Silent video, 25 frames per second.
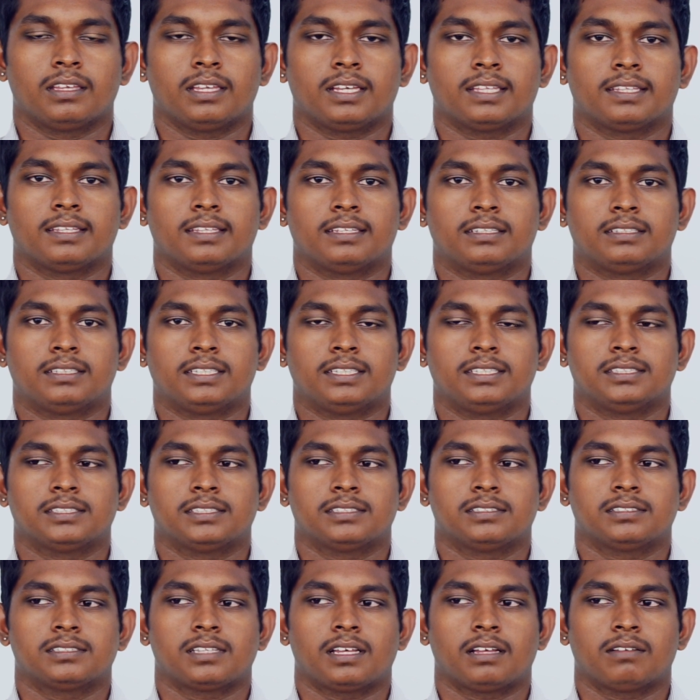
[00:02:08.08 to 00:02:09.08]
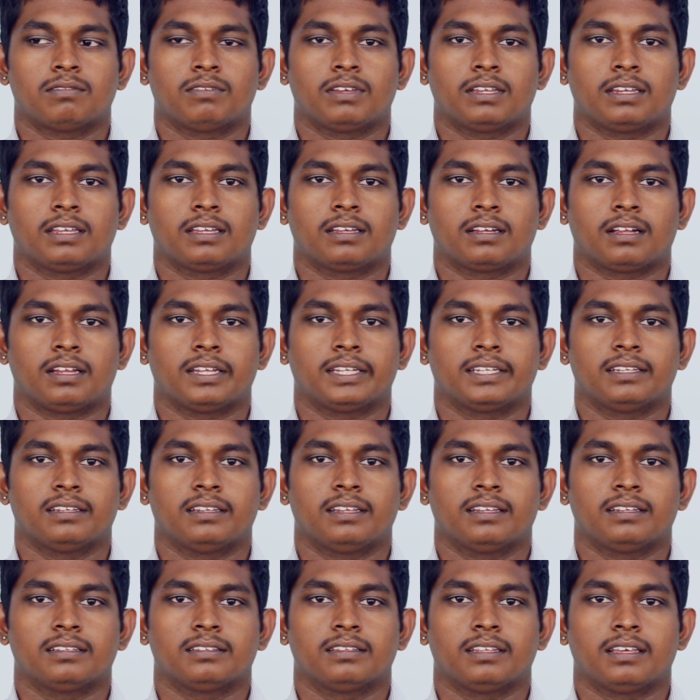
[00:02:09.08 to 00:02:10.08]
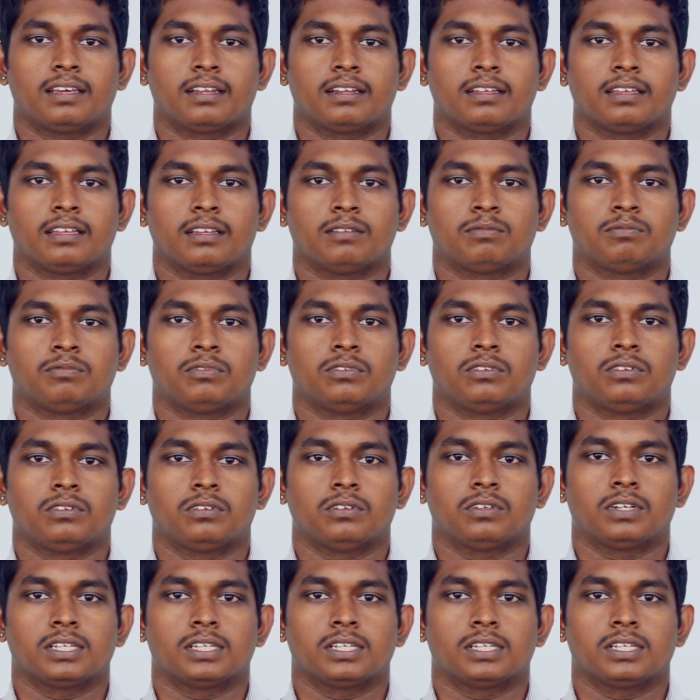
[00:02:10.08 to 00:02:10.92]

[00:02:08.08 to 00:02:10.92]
Yeah, the teachers are very kind and they are helpful to